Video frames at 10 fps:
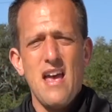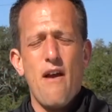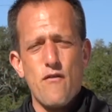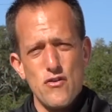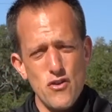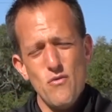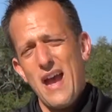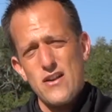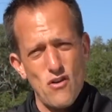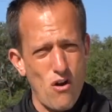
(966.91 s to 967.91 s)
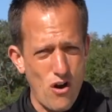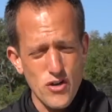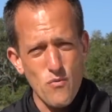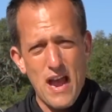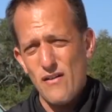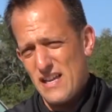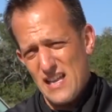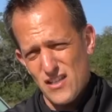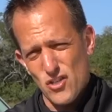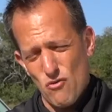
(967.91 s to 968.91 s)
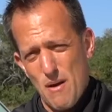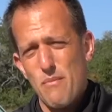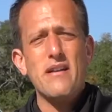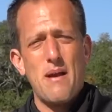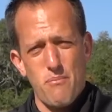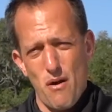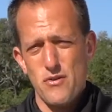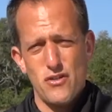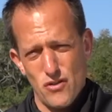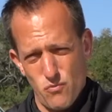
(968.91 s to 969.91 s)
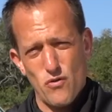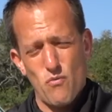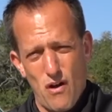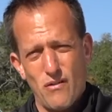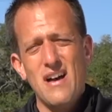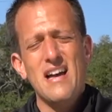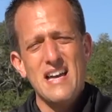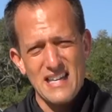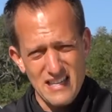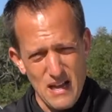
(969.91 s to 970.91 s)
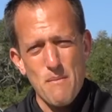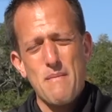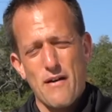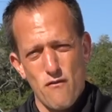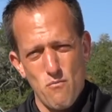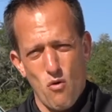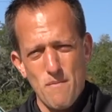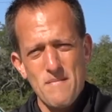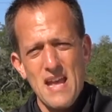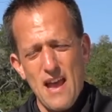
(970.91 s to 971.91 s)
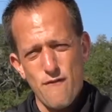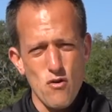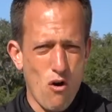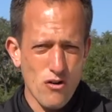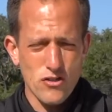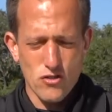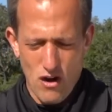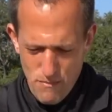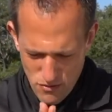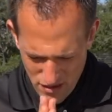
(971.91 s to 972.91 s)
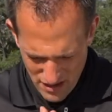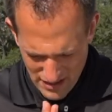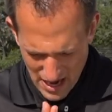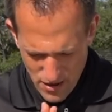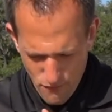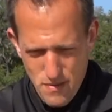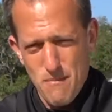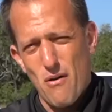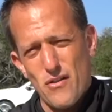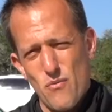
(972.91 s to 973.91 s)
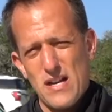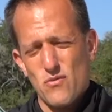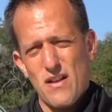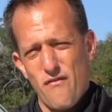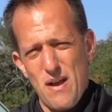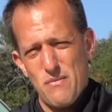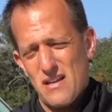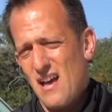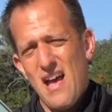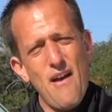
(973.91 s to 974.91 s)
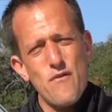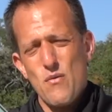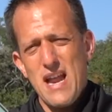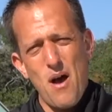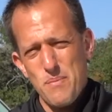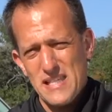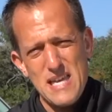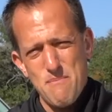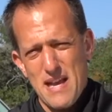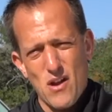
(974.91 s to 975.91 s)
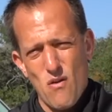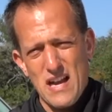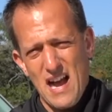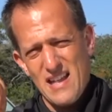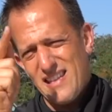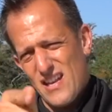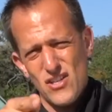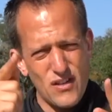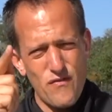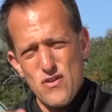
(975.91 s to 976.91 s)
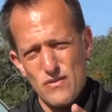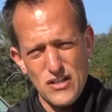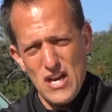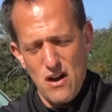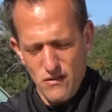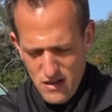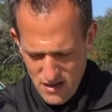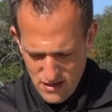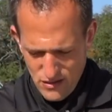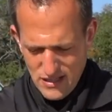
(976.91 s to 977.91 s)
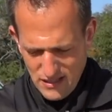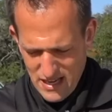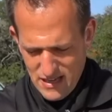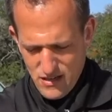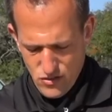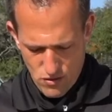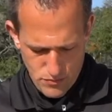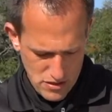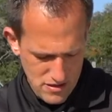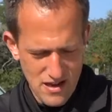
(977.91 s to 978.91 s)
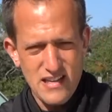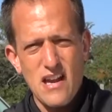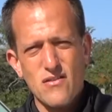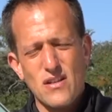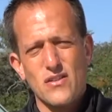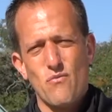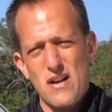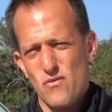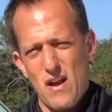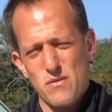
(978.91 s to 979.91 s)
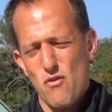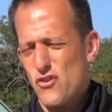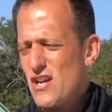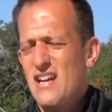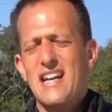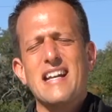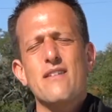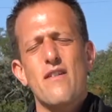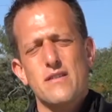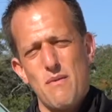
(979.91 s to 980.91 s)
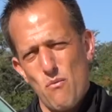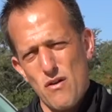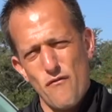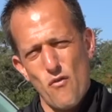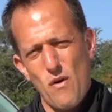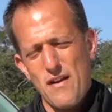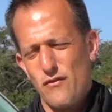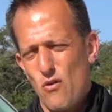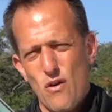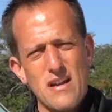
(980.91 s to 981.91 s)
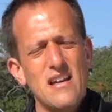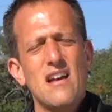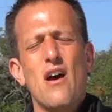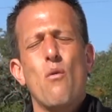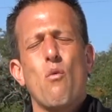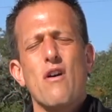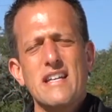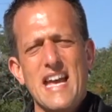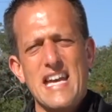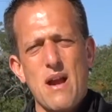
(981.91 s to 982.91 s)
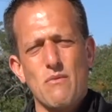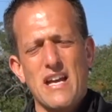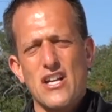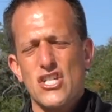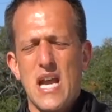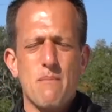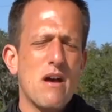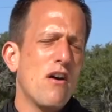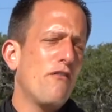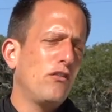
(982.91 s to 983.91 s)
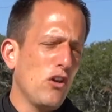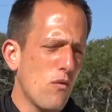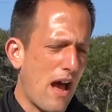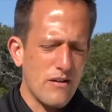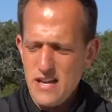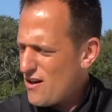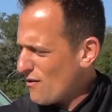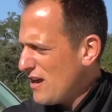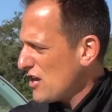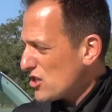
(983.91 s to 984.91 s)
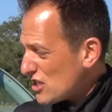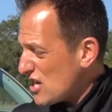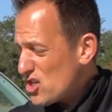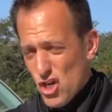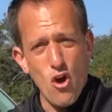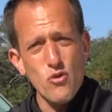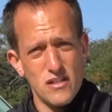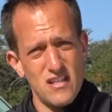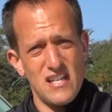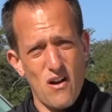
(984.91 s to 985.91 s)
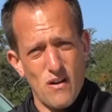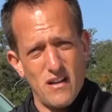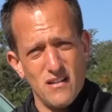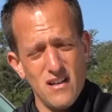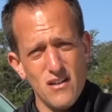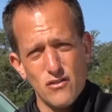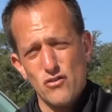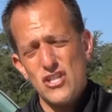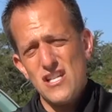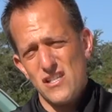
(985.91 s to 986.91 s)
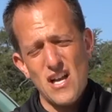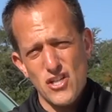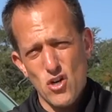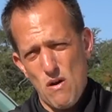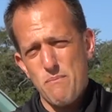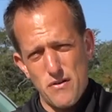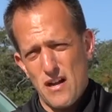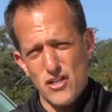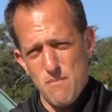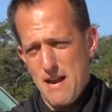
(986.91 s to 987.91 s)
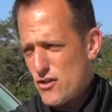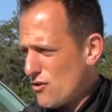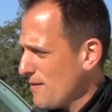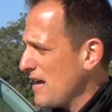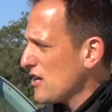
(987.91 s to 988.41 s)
If you're new and you're on your way out, hit that subscribe button. I promise you it's worthwhile coming back for more. If you are a subscriber, thank you for being part of the Raiti's Rides family. If you want to help us keep making great content just for you and the channel, click the link in the description, get yourself some Raiti's Rides merch. Gotta give it up to my wonderful wife, Lori, working that camera like a champ, flew out here. She chose this area. So she's such a great production manager.